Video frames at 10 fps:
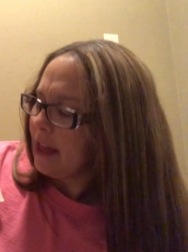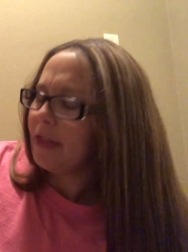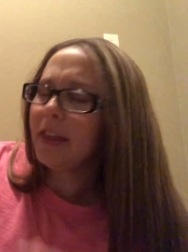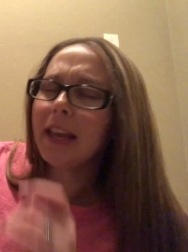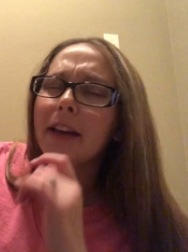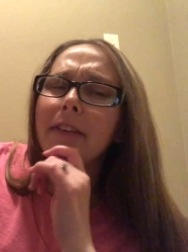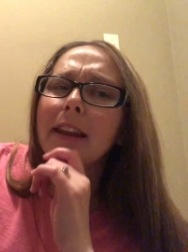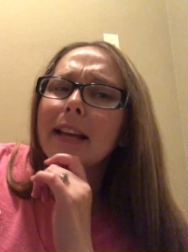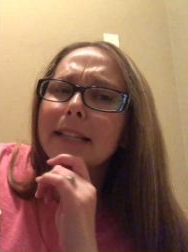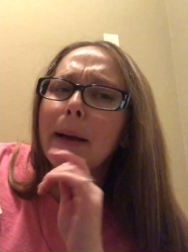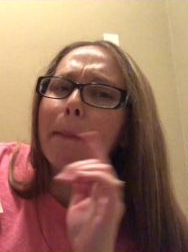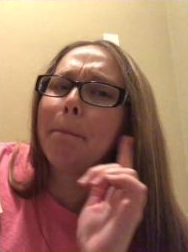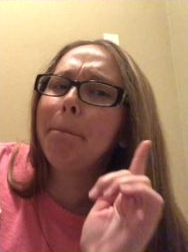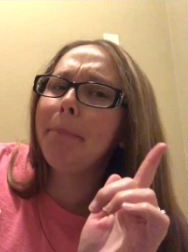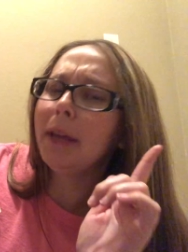Think of it as a
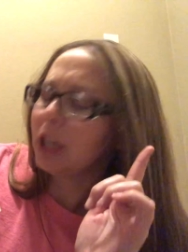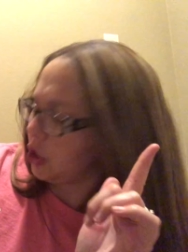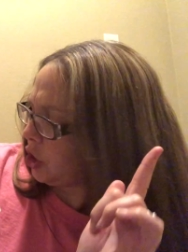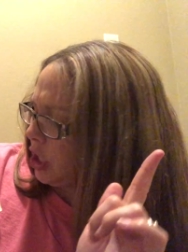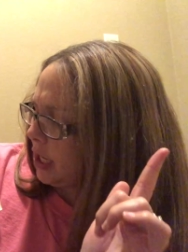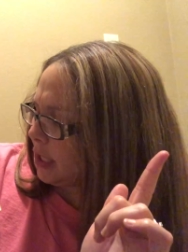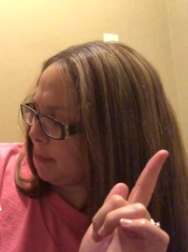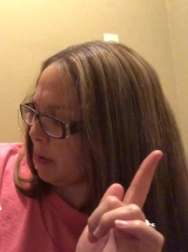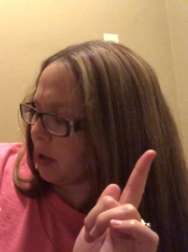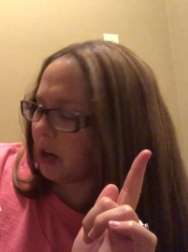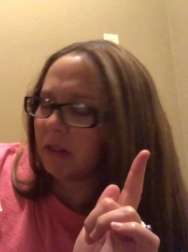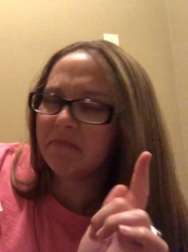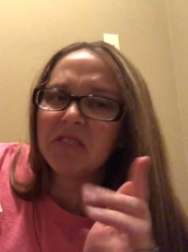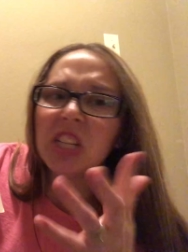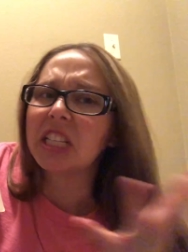big cheeseburger
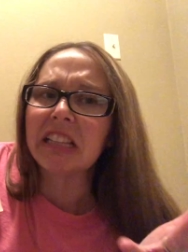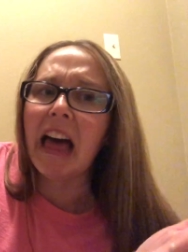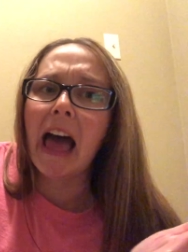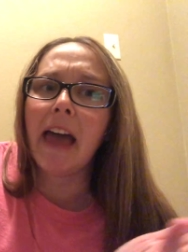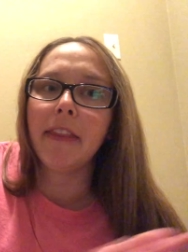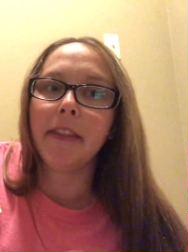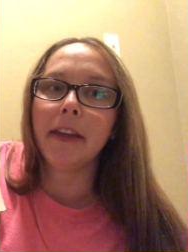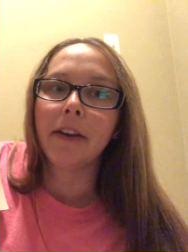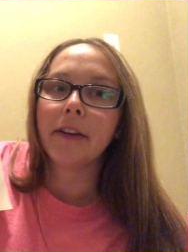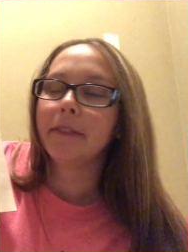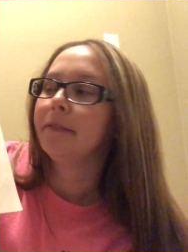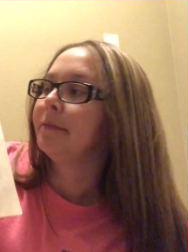just lying there.